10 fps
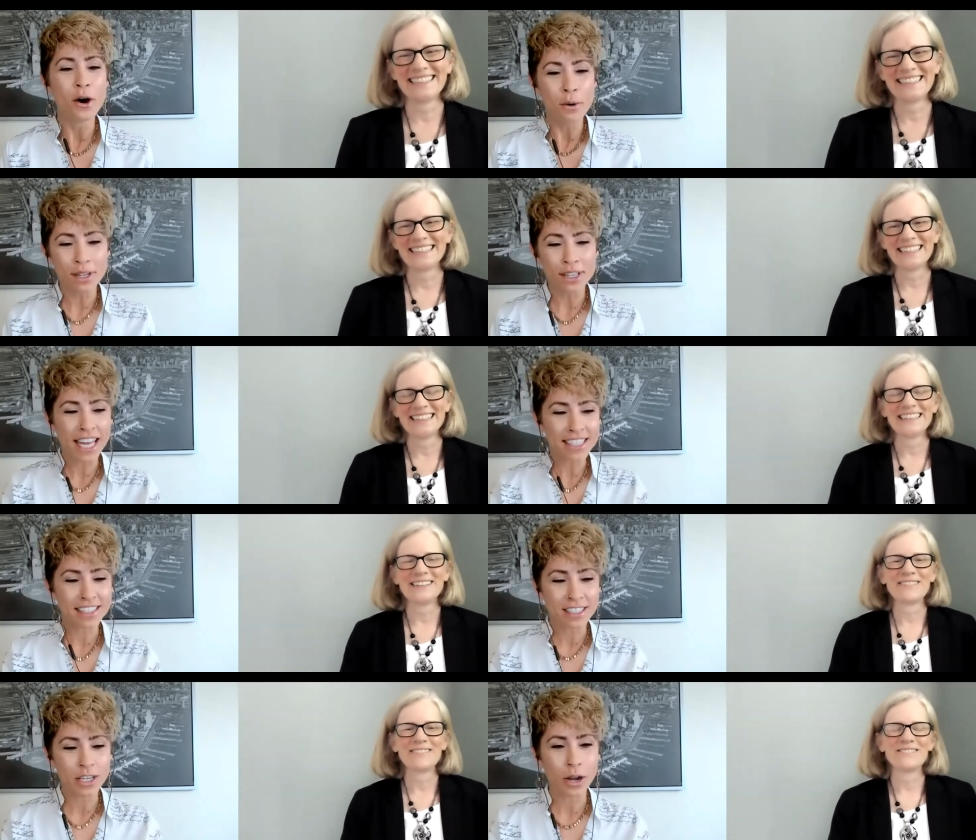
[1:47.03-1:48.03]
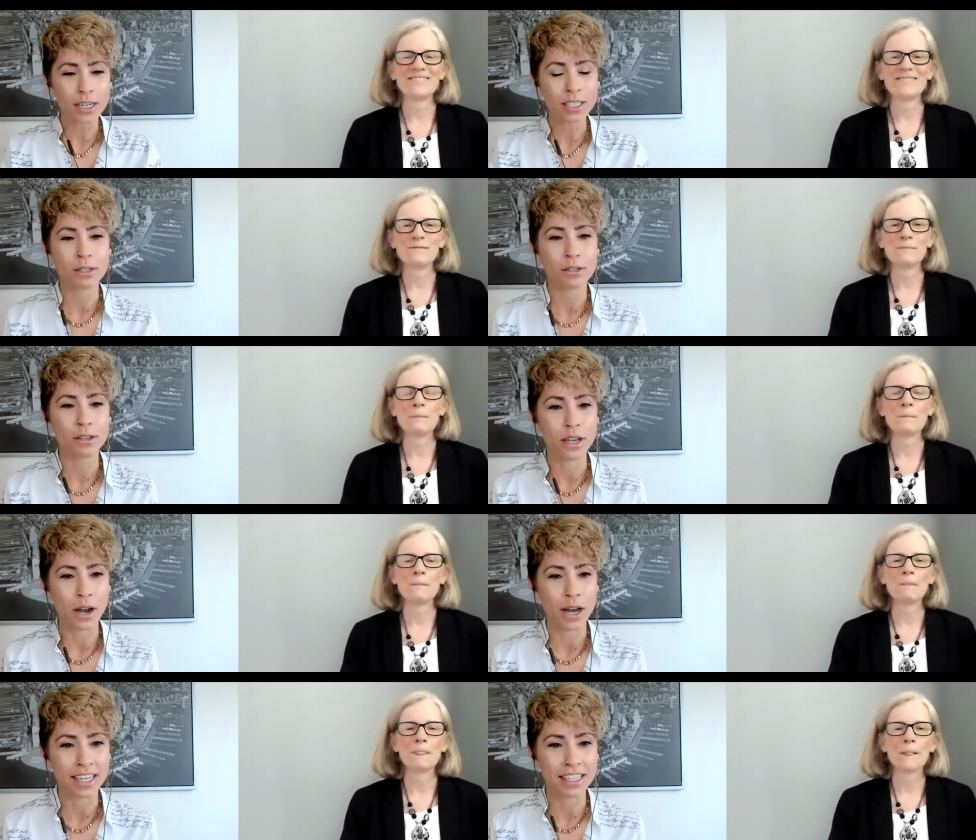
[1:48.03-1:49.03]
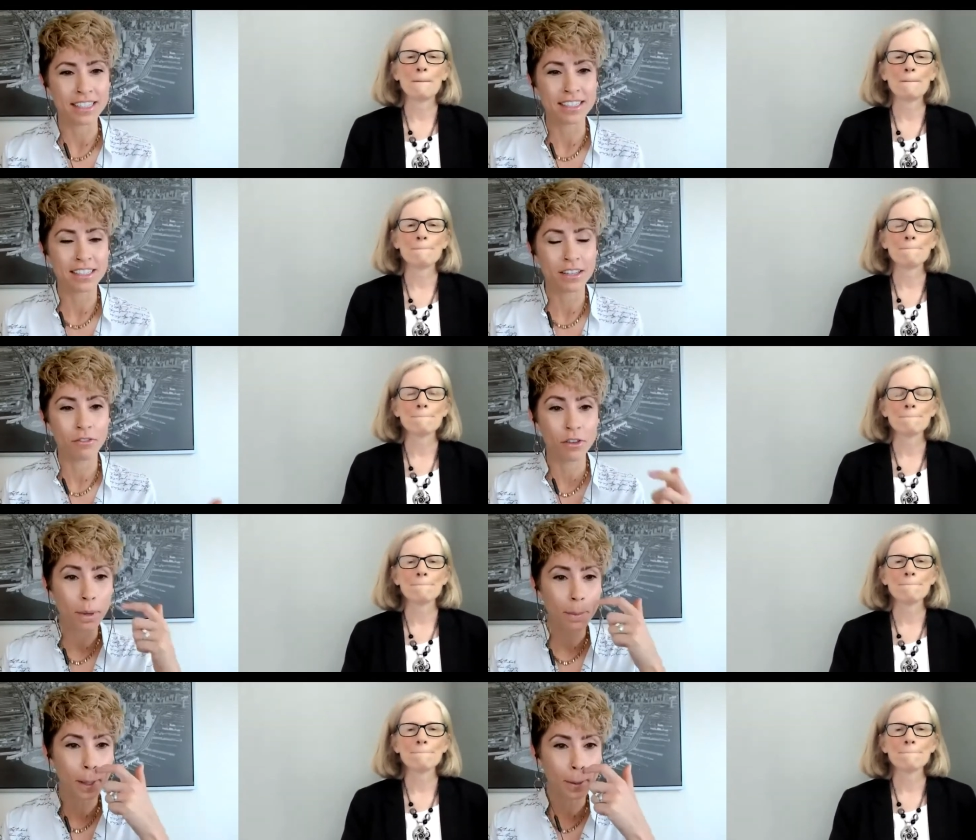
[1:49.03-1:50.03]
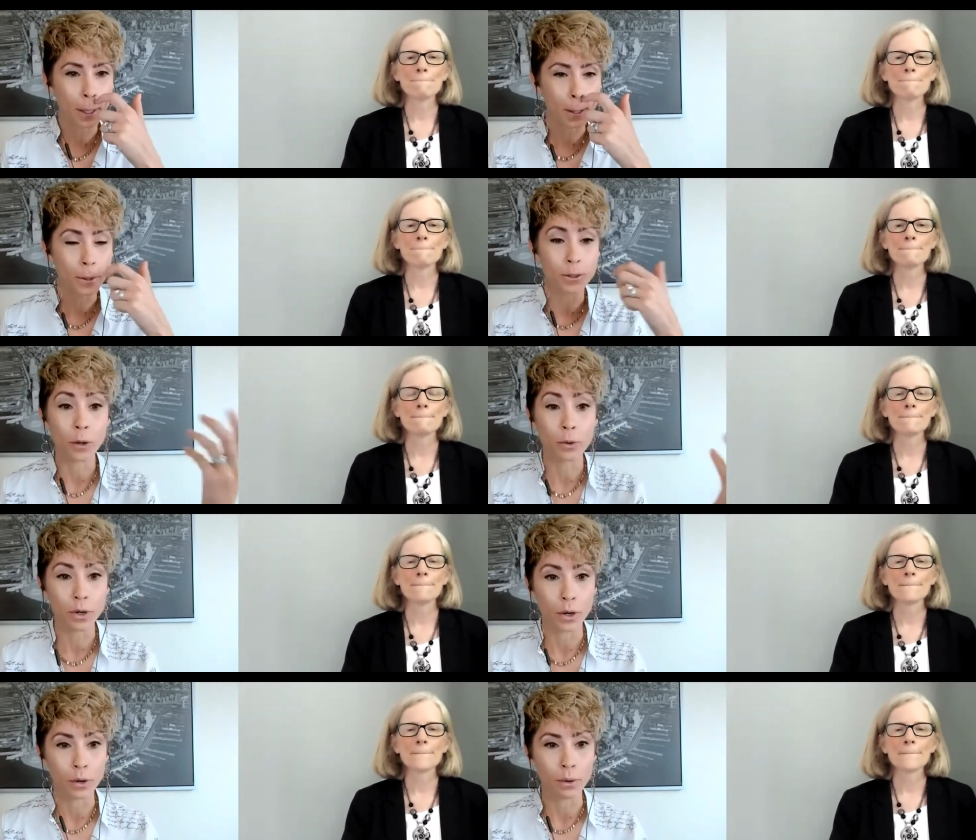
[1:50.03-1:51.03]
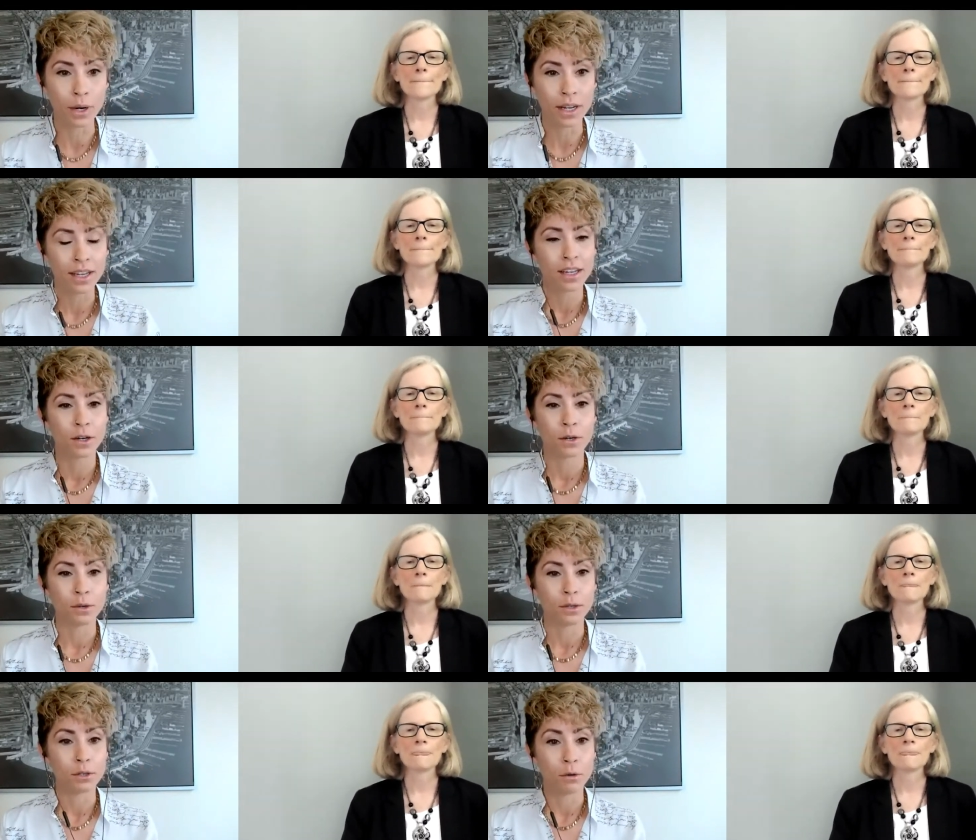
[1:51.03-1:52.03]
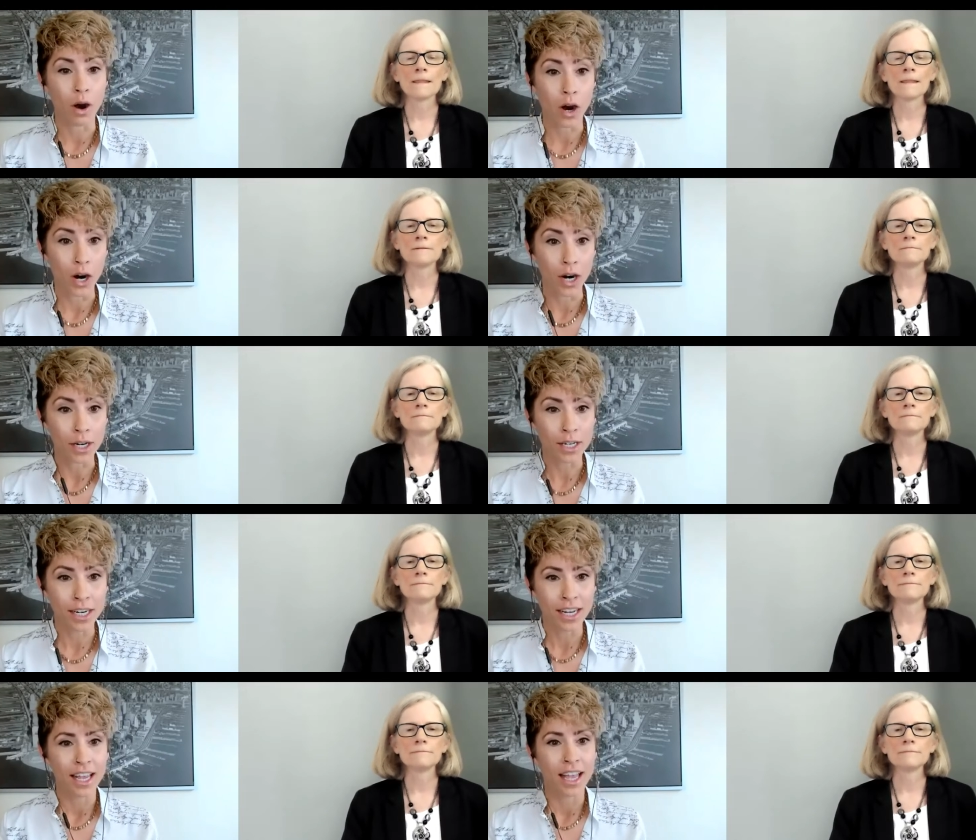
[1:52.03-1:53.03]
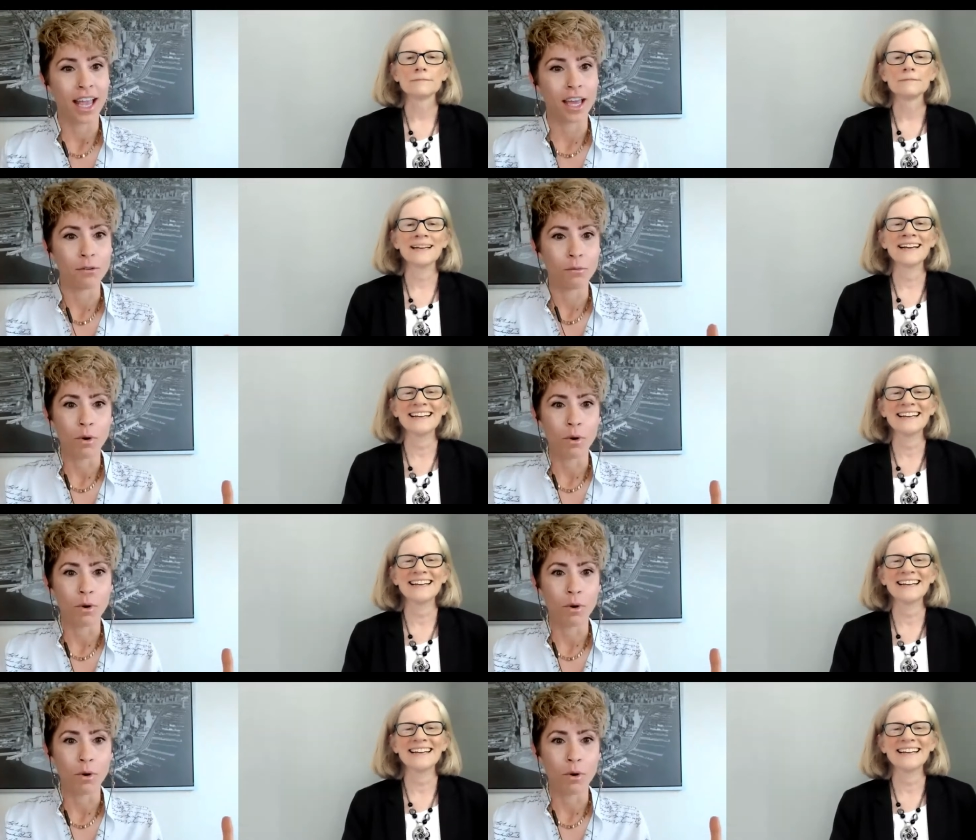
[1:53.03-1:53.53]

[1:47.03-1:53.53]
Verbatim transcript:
Speaker 1: well, let's talk to the audience for the people out there who don't know who you are and